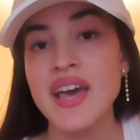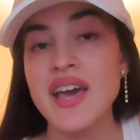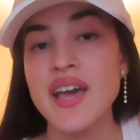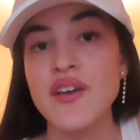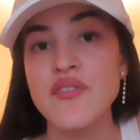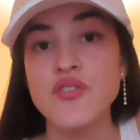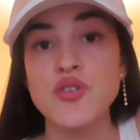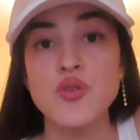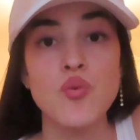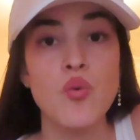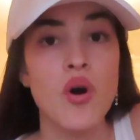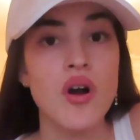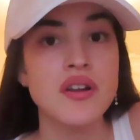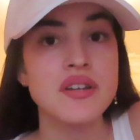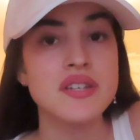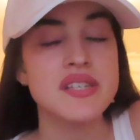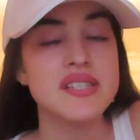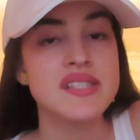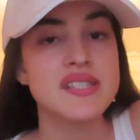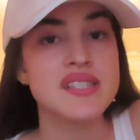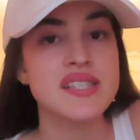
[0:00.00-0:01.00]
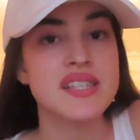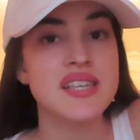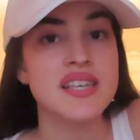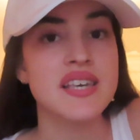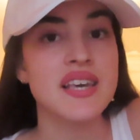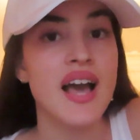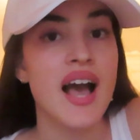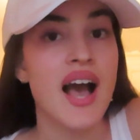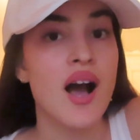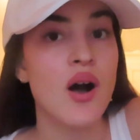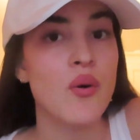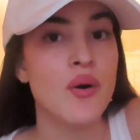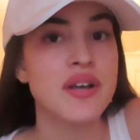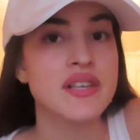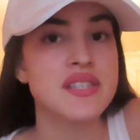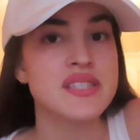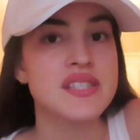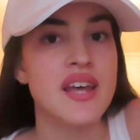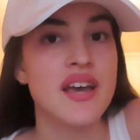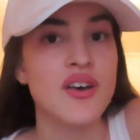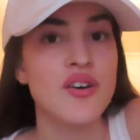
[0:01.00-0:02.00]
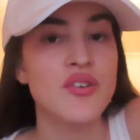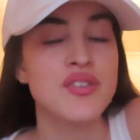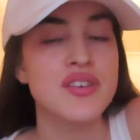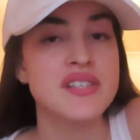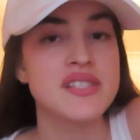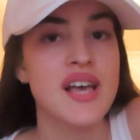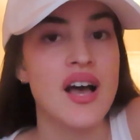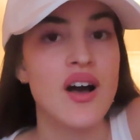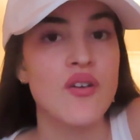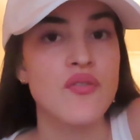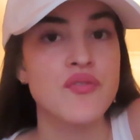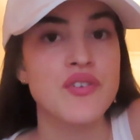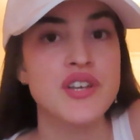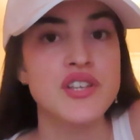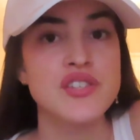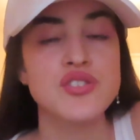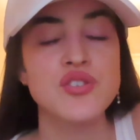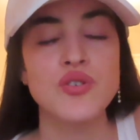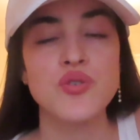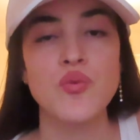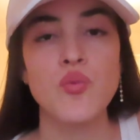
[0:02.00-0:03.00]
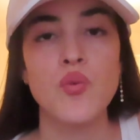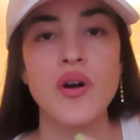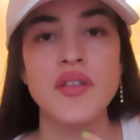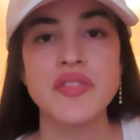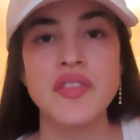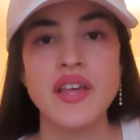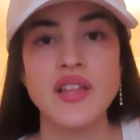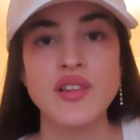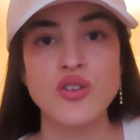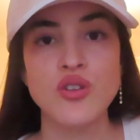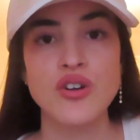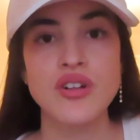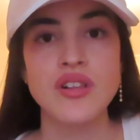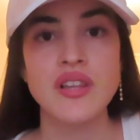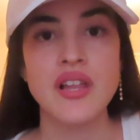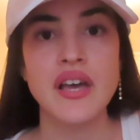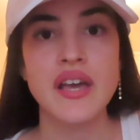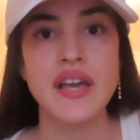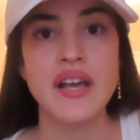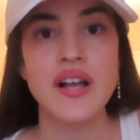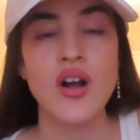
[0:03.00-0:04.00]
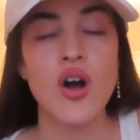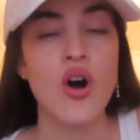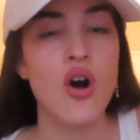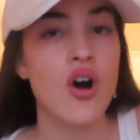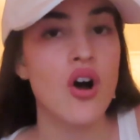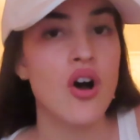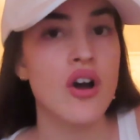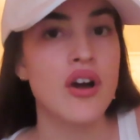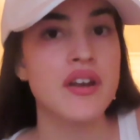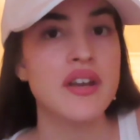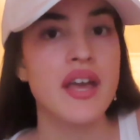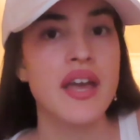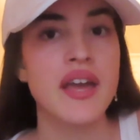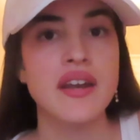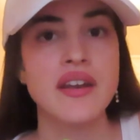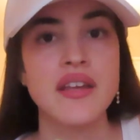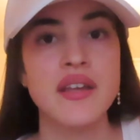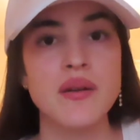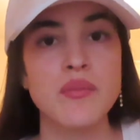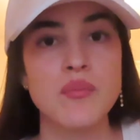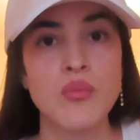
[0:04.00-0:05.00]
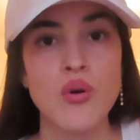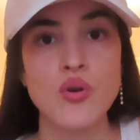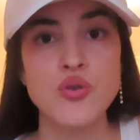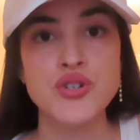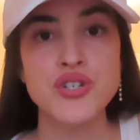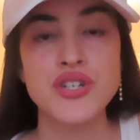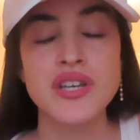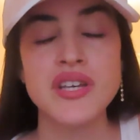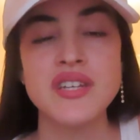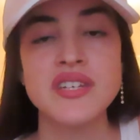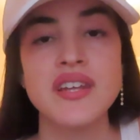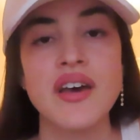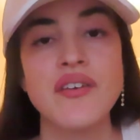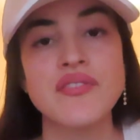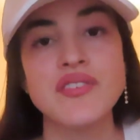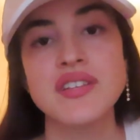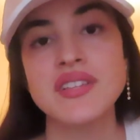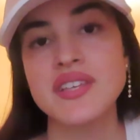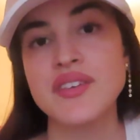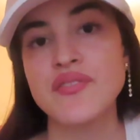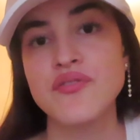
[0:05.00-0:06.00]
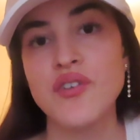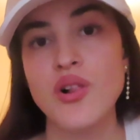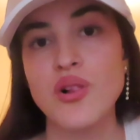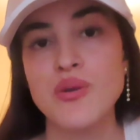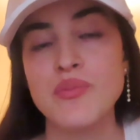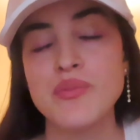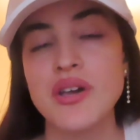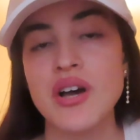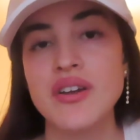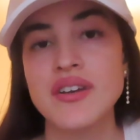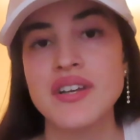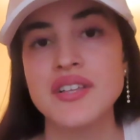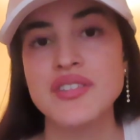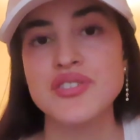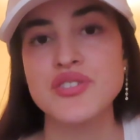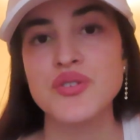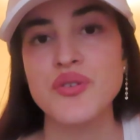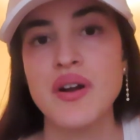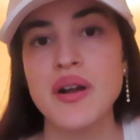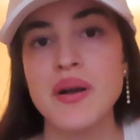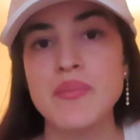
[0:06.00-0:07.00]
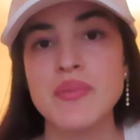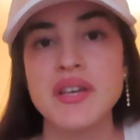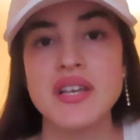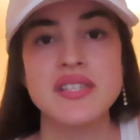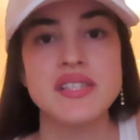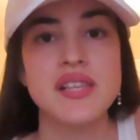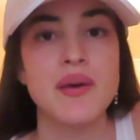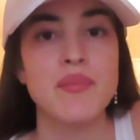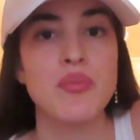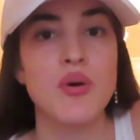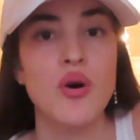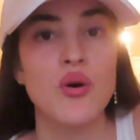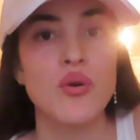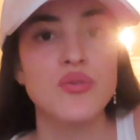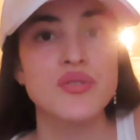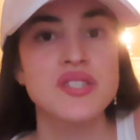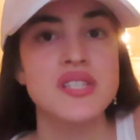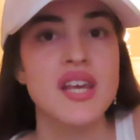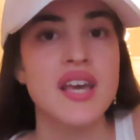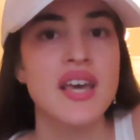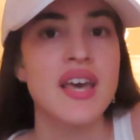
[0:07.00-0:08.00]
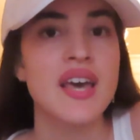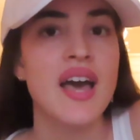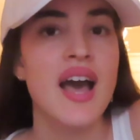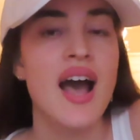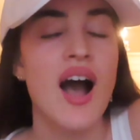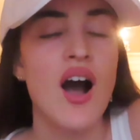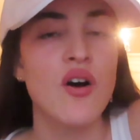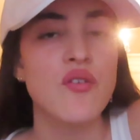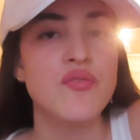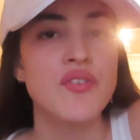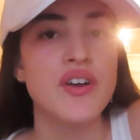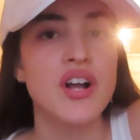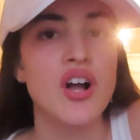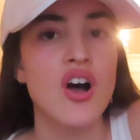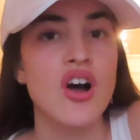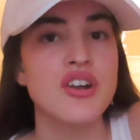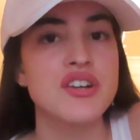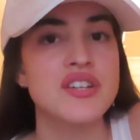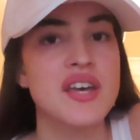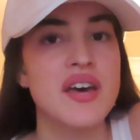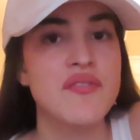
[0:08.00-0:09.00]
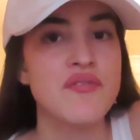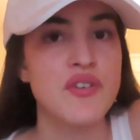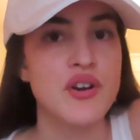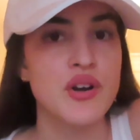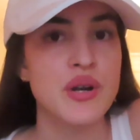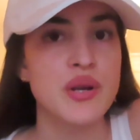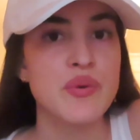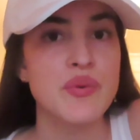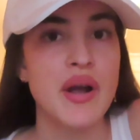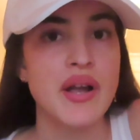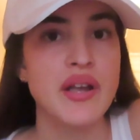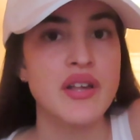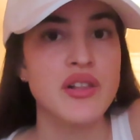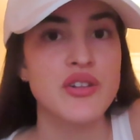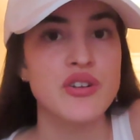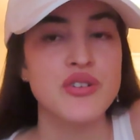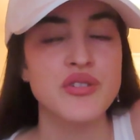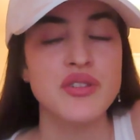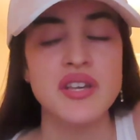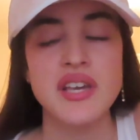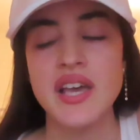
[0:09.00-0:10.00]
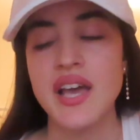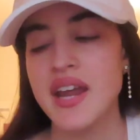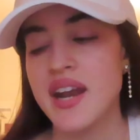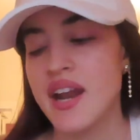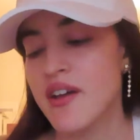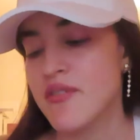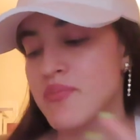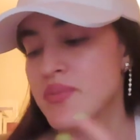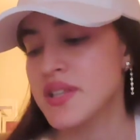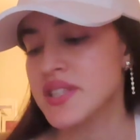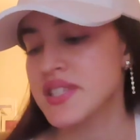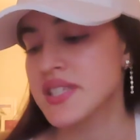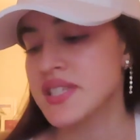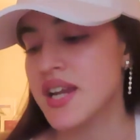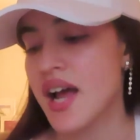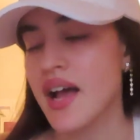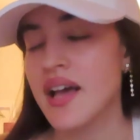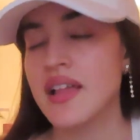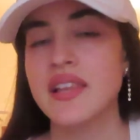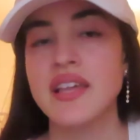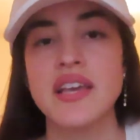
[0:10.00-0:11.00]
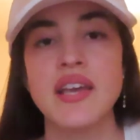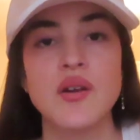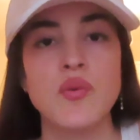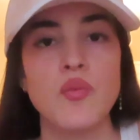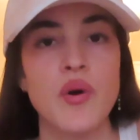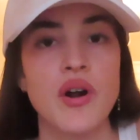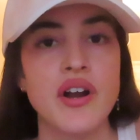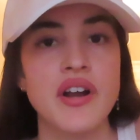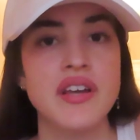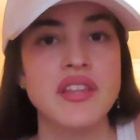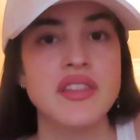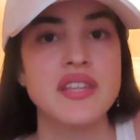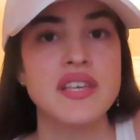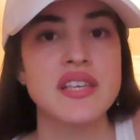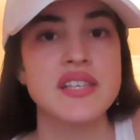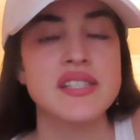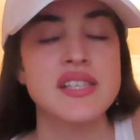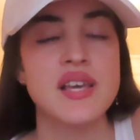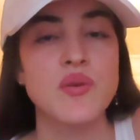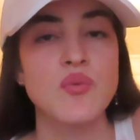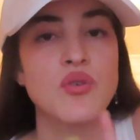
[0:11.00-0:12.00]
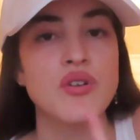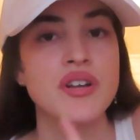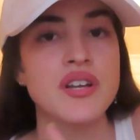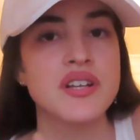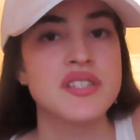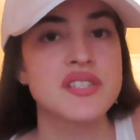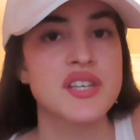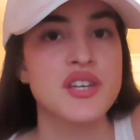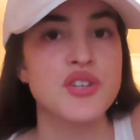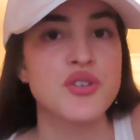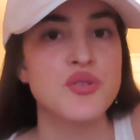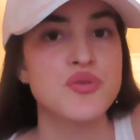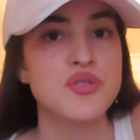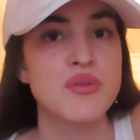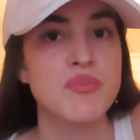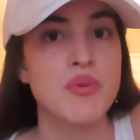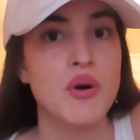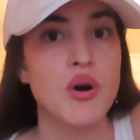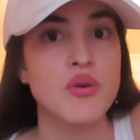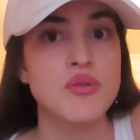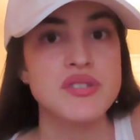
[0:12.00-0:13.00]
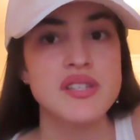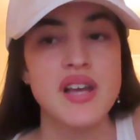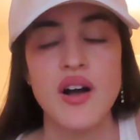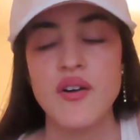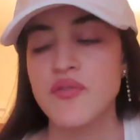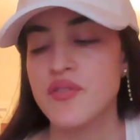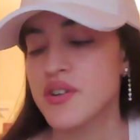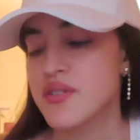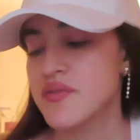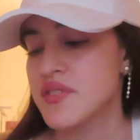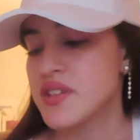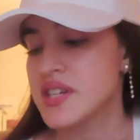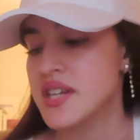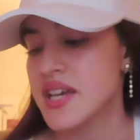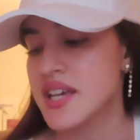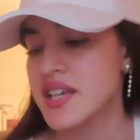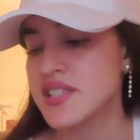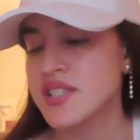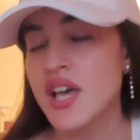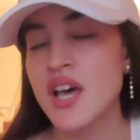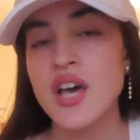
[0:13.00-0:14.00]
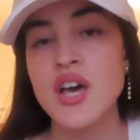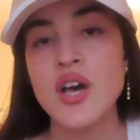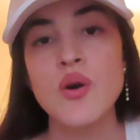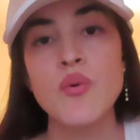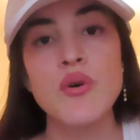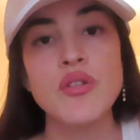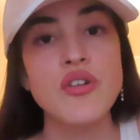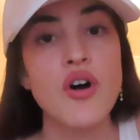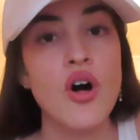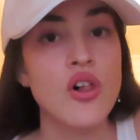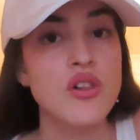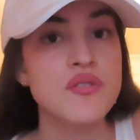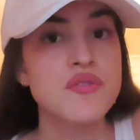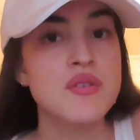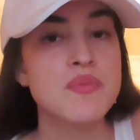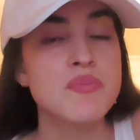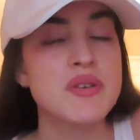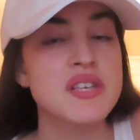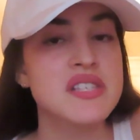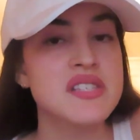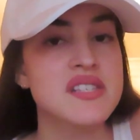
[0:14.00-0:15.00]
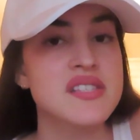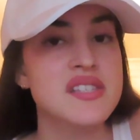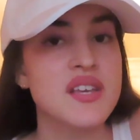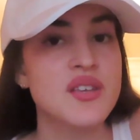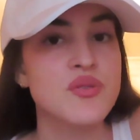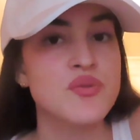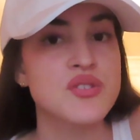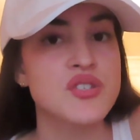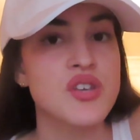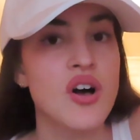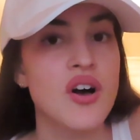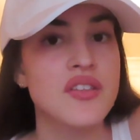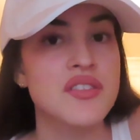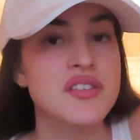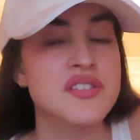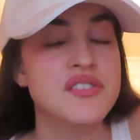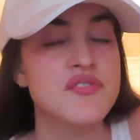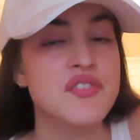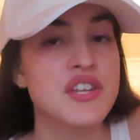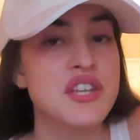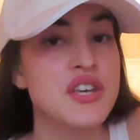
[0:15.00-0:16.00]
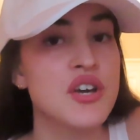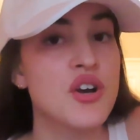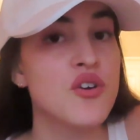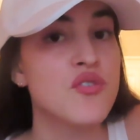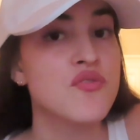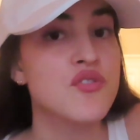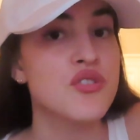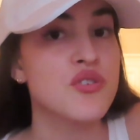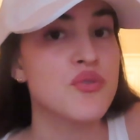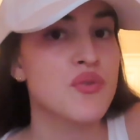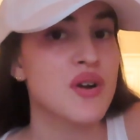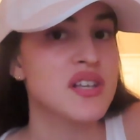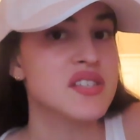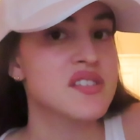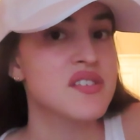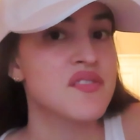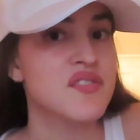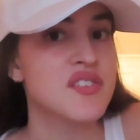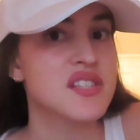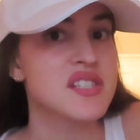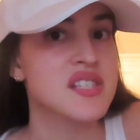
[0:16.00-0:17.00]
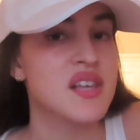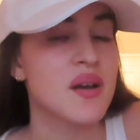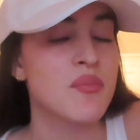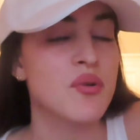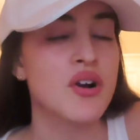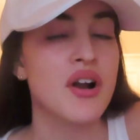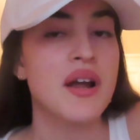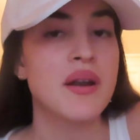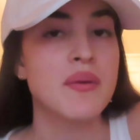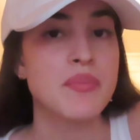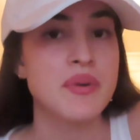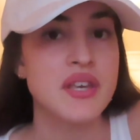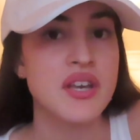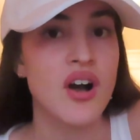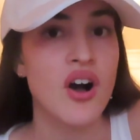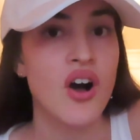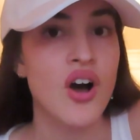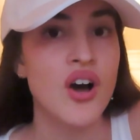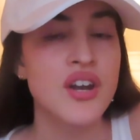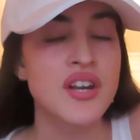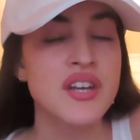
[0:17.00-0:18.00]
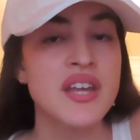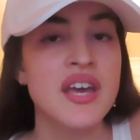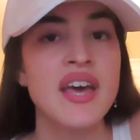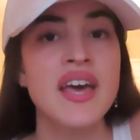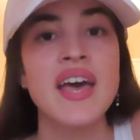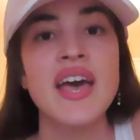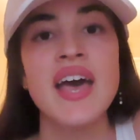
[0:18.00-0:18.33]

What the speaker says: If you want to see how I style these outfits or what they look like on and in motion, definitely follow me on Instagram because I post outfit content very regularly, and I've been styling and wearing these and will continue to post outfit of the days with all of the pieces that you saw in this video for the rest of the summer and beyond.